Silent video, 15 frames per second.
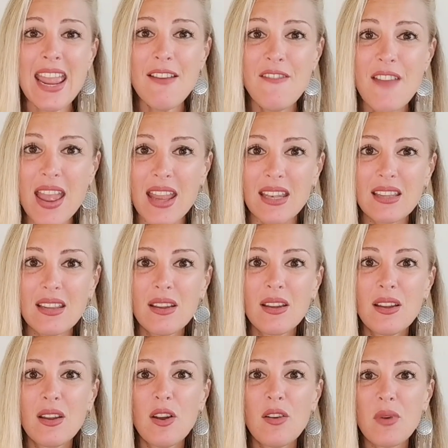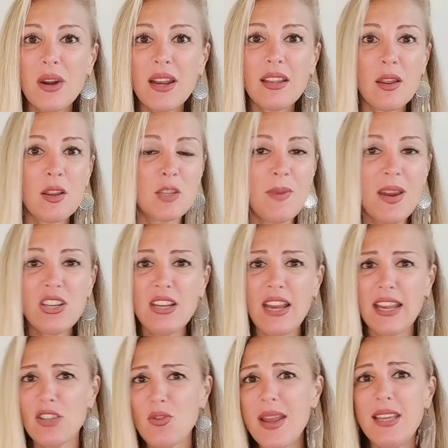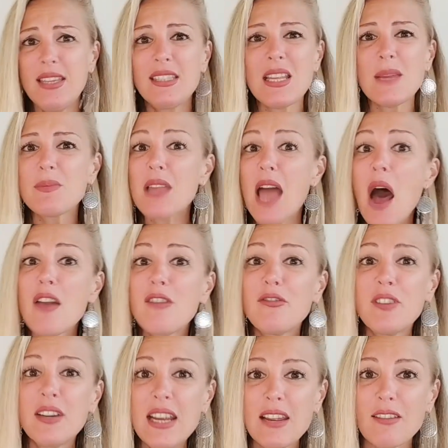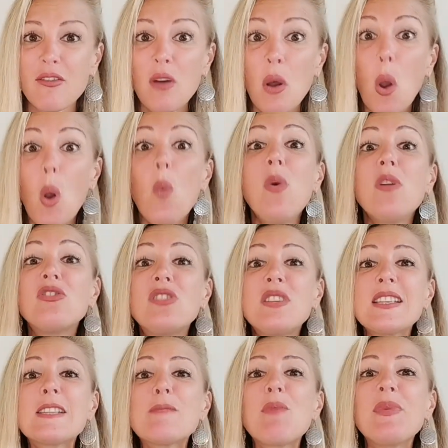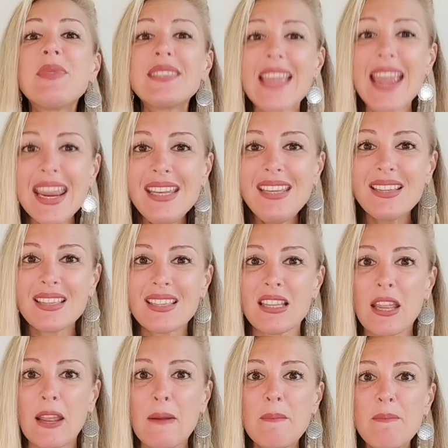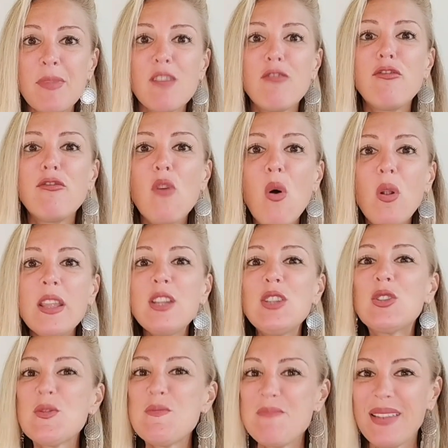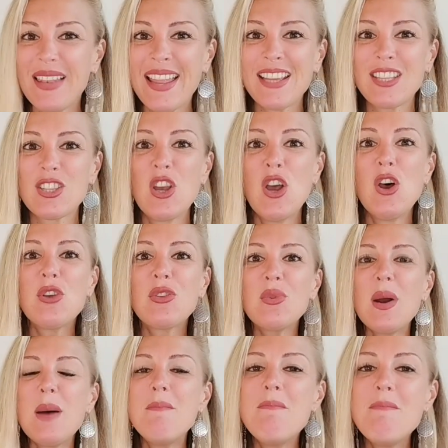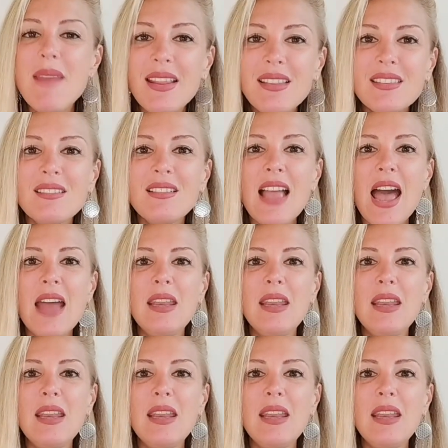event, right? Especially 20 steps how to forgive, will just spontaneously fall into place through a mental and